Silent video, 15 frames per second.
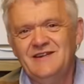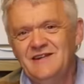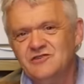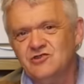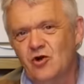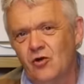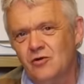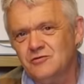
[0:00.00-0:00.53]
So
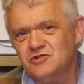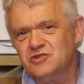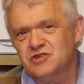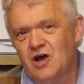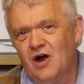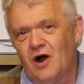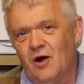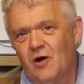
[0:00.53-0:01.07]
it is
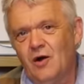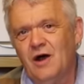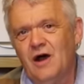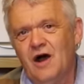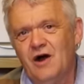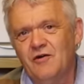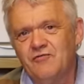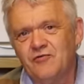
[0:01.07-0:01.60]

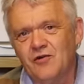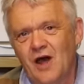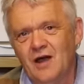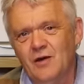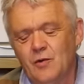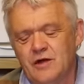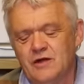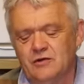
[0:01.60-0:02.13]
also a
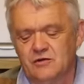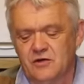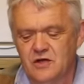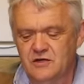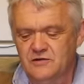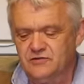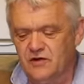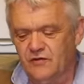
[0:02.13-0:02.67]

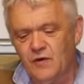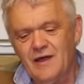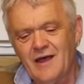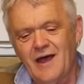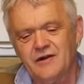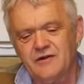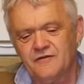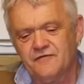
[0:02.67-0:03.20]
flywheel. So if
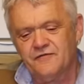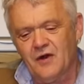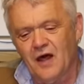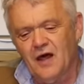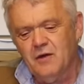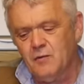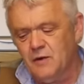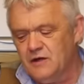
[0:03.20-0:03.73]
we add a
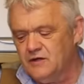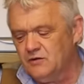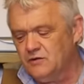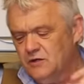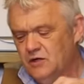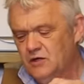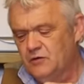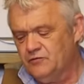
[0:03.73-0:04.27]

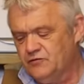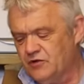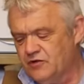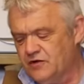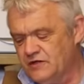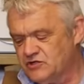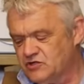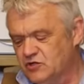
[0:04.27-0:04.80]
flywheel
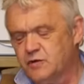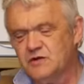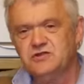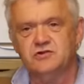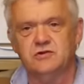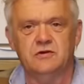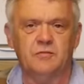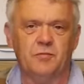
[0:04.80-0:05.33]
to this
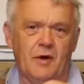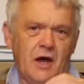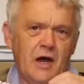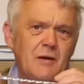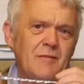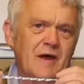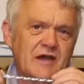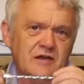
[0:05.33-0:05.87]
twisted
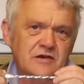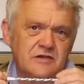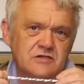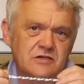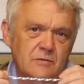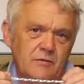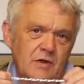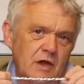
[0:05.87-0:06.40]
bar
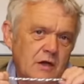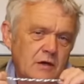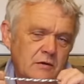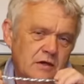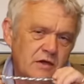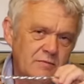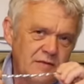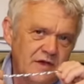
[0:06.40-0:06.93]
mechanism,
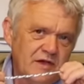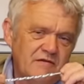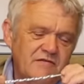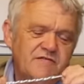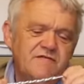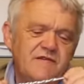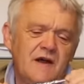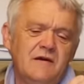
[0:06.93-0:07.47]
we can
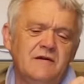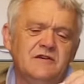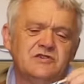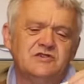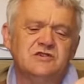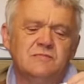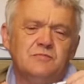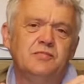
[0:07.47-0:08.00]
make a
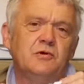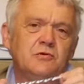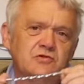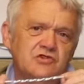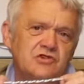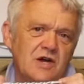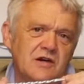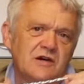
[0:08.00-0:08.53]
very
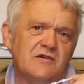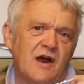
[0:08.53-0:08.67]
simple